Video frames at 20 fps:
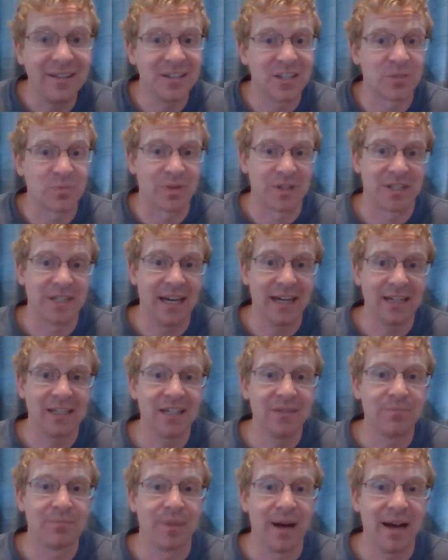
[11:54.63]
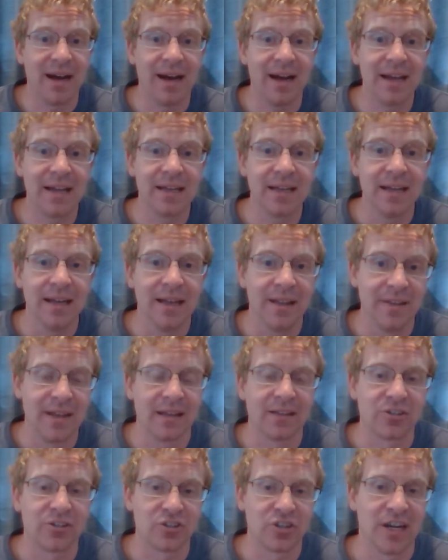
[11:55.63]
England is protected
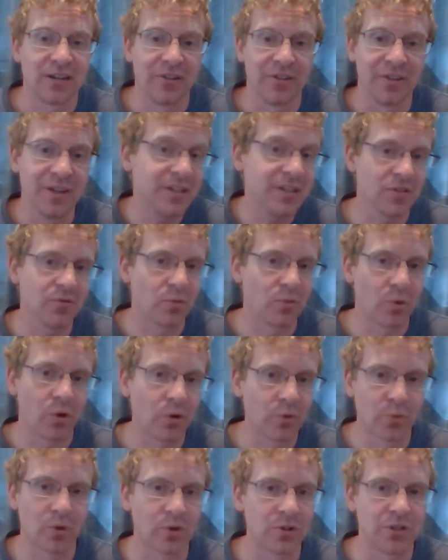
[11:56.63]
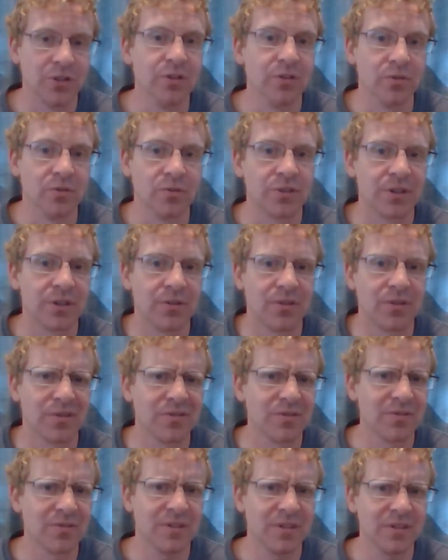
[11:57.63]
by the English Channel, and this isn't World War II,
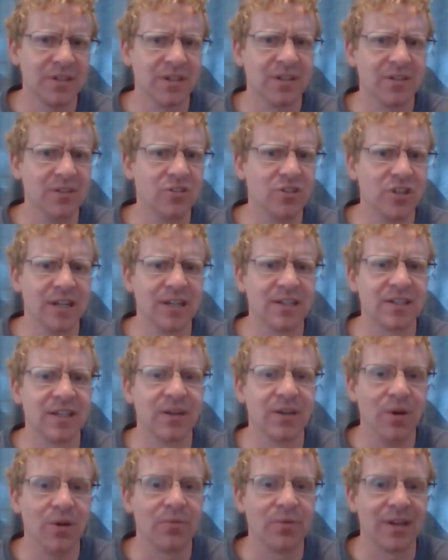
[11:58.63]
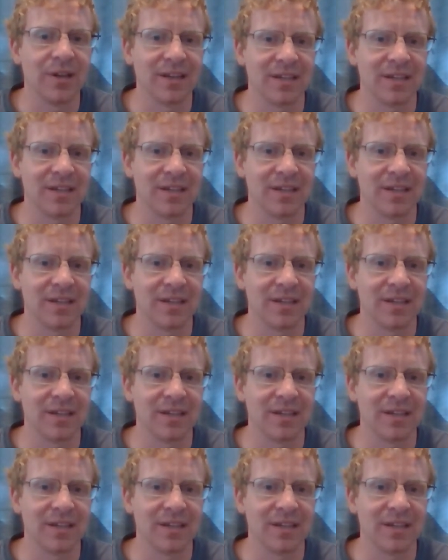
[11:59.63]
so there's a good chance they